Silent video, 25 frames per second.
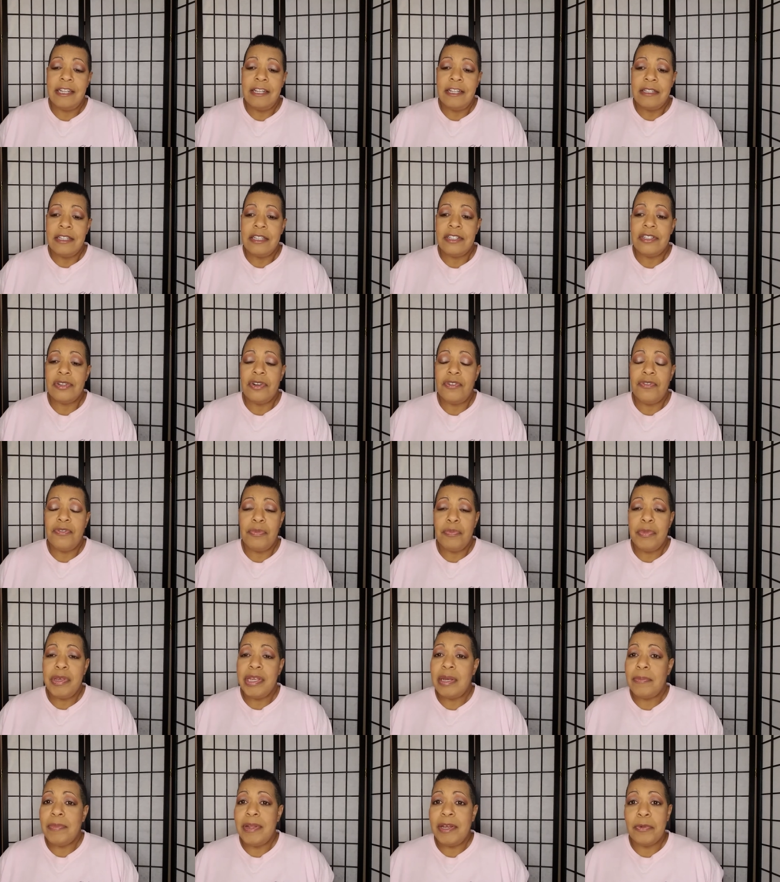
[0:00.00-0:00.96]
And so for
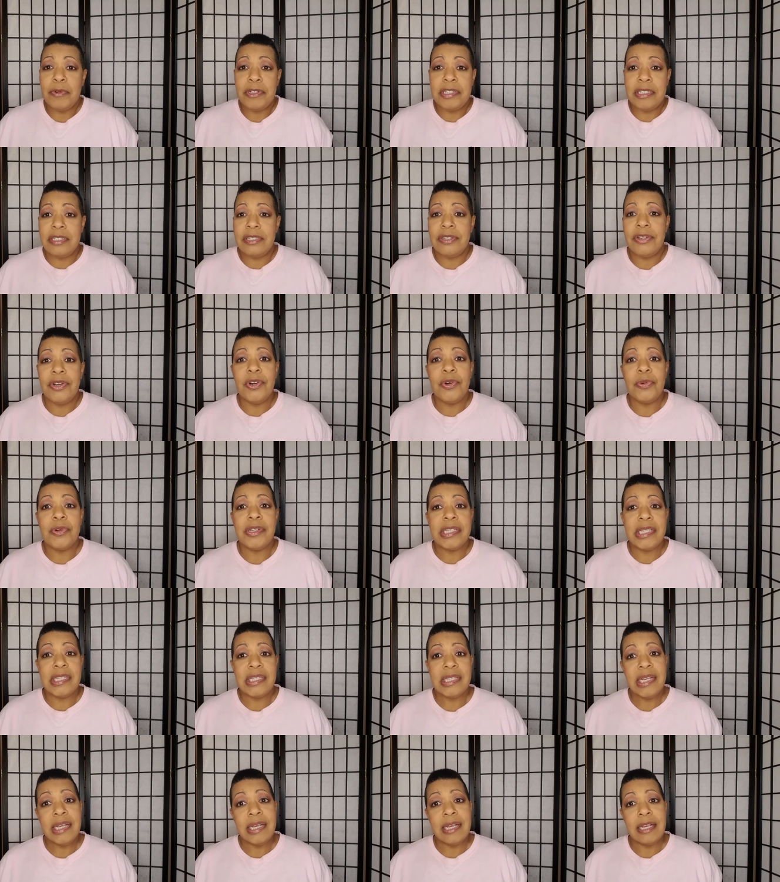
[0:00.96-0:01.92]
me, I'm like, well, just go and
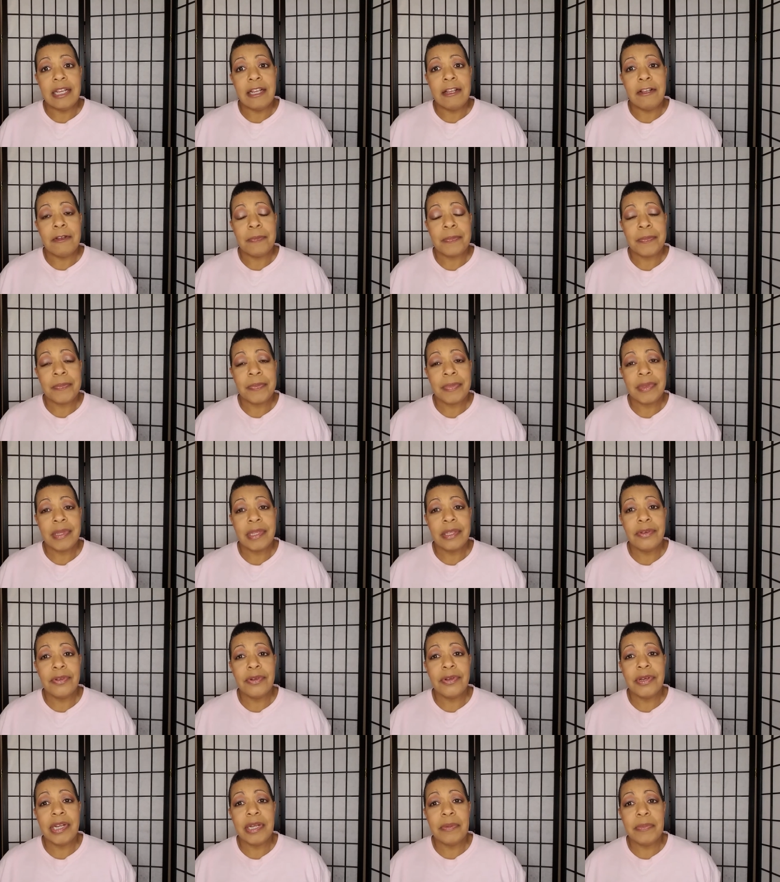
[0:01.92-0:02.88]
see.
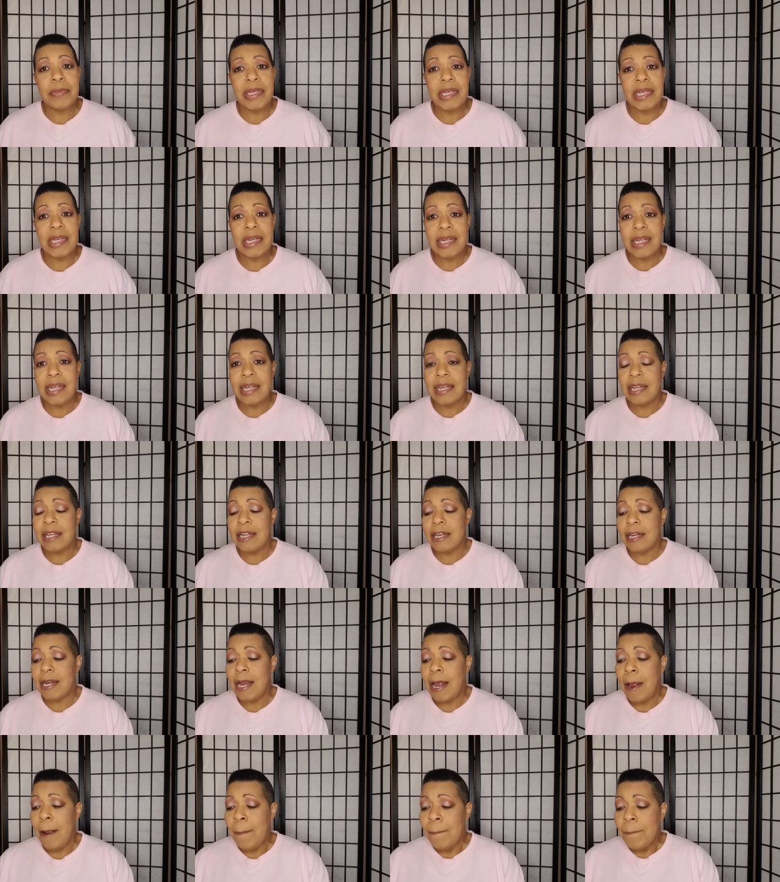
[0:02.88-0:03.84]
You know what I mean?
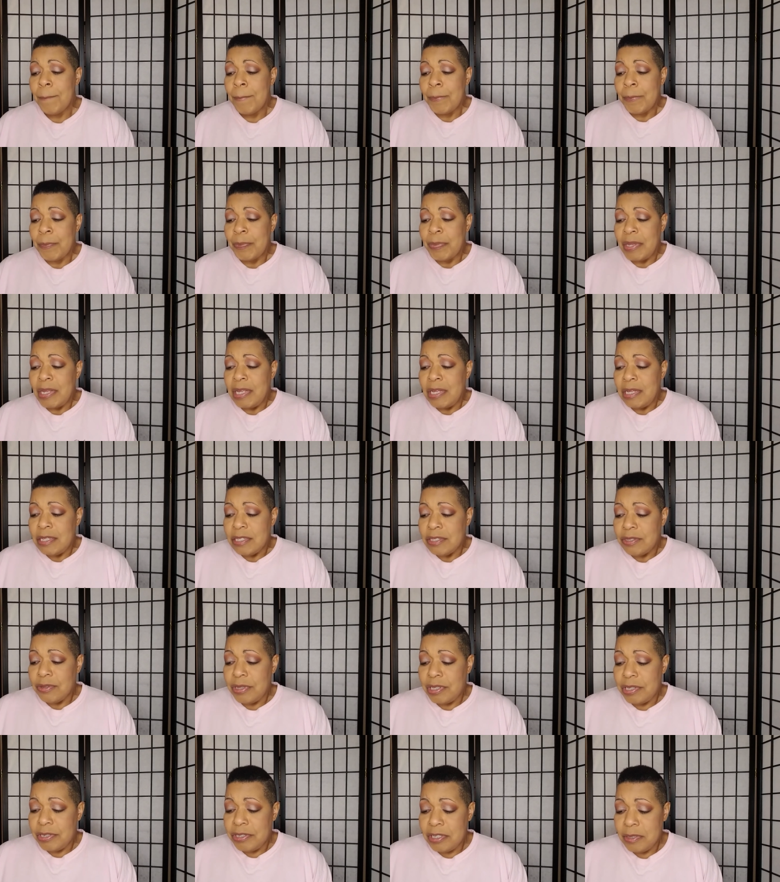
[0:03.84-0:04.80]
And
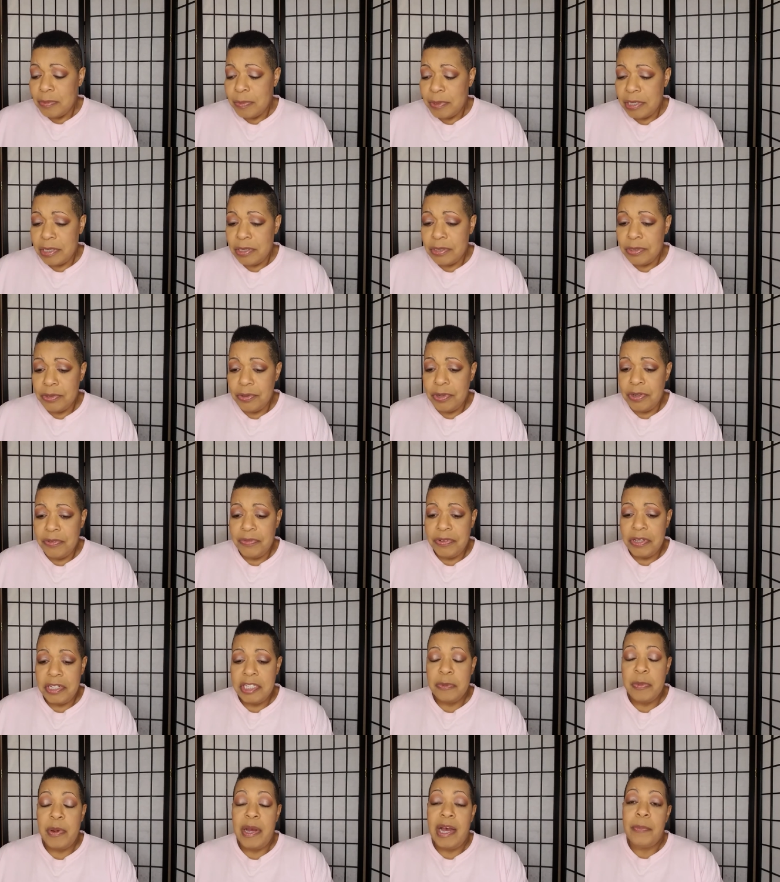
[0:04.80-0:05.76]
so there's been new
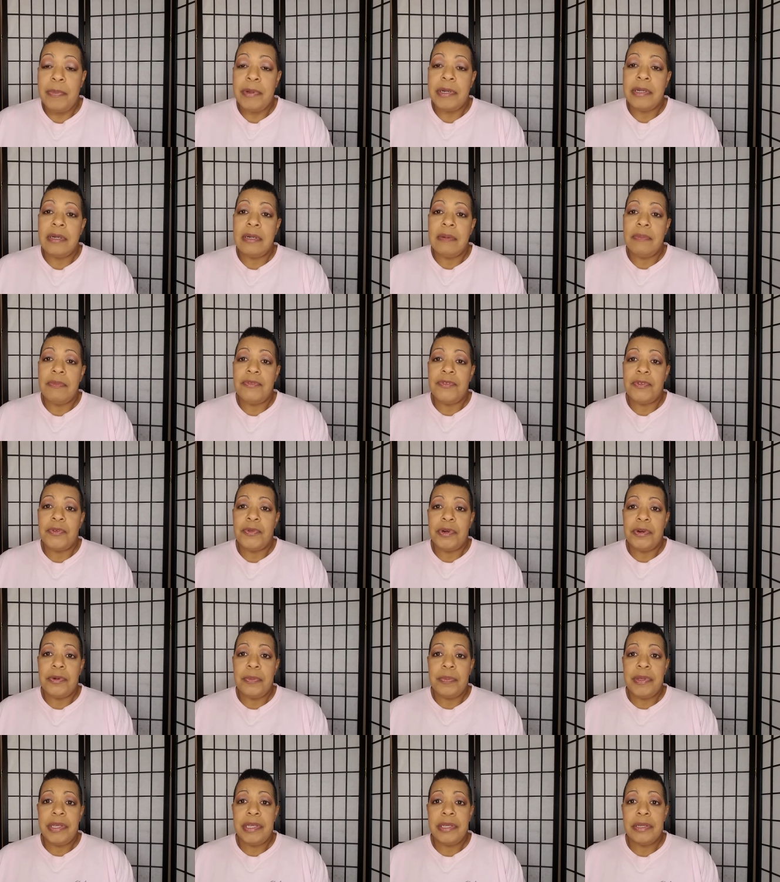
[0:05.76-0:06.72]
events popping up
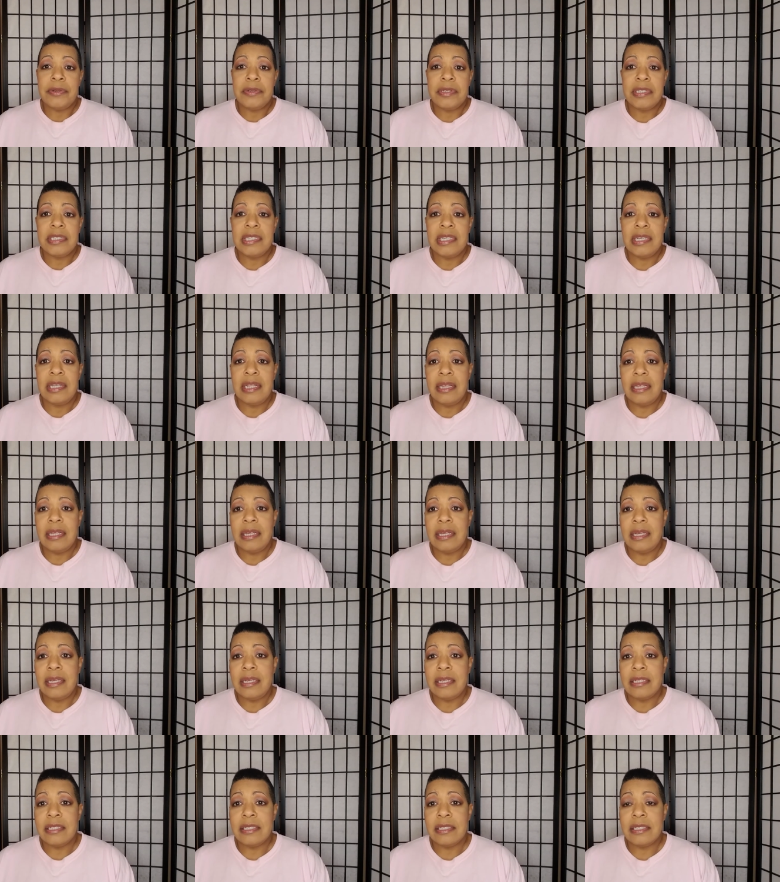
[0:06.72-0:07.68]
for P O C
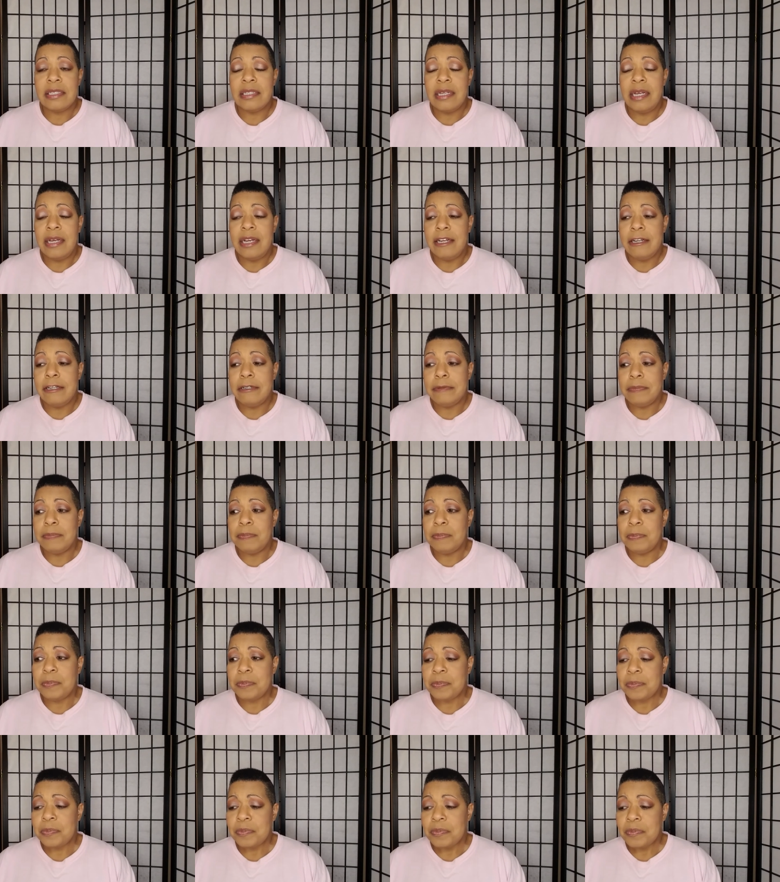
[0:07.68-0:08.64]
things. Um,
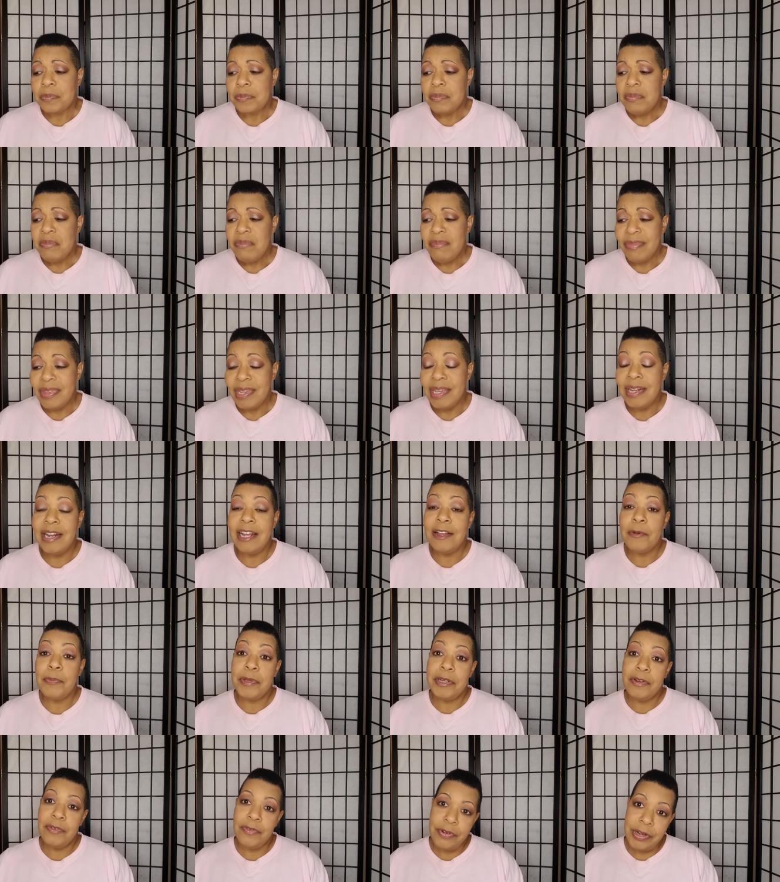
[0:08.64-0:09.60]
and I've
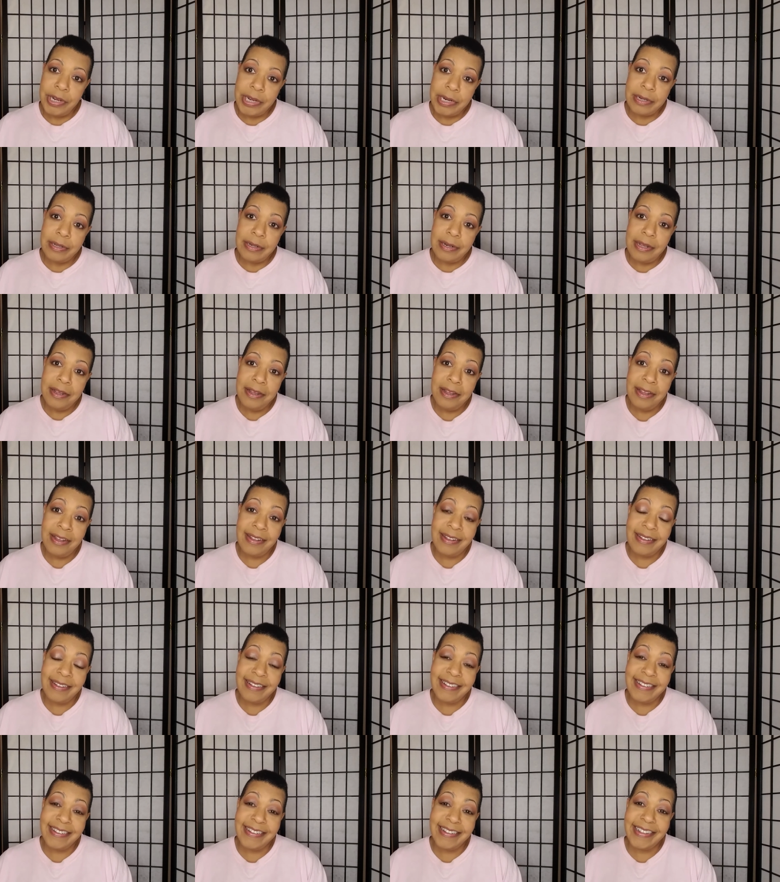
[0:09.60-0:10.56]
been invited
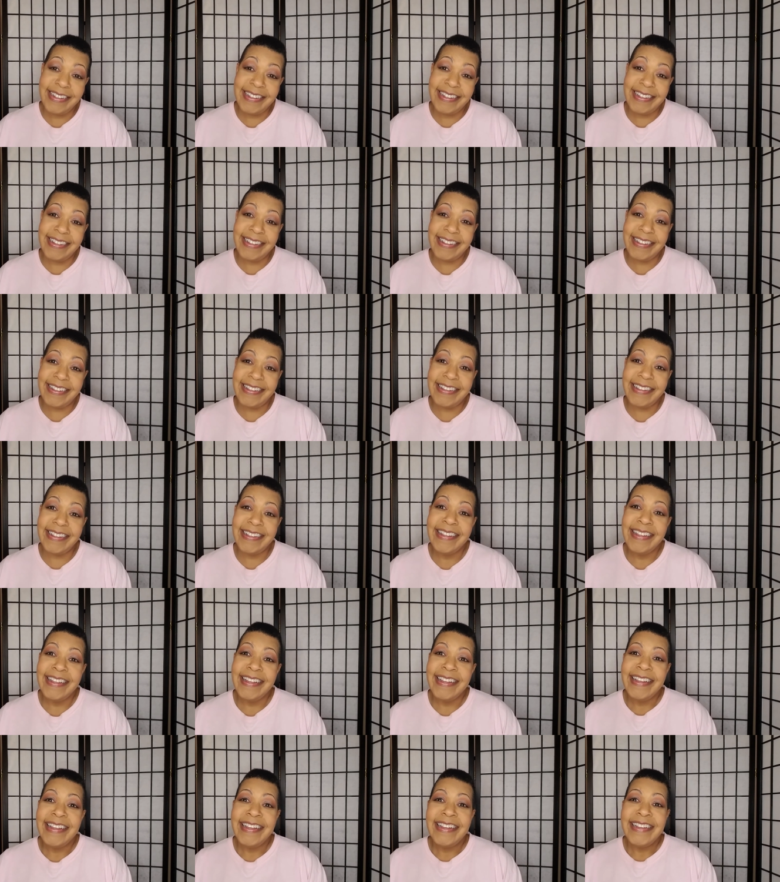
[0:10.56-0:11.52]
to
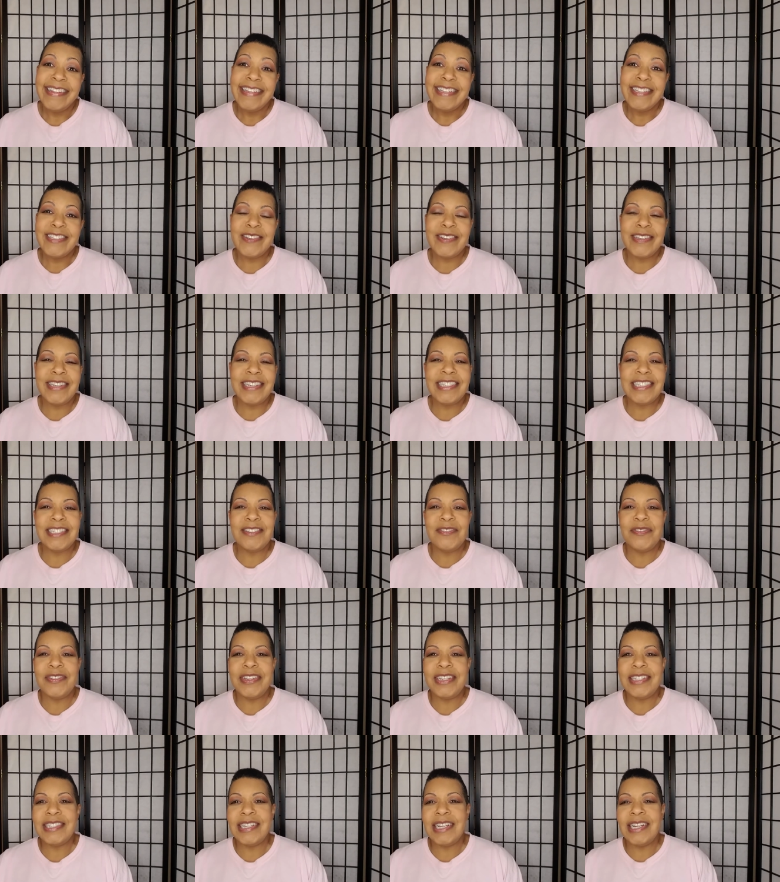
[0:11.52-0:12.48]
these events.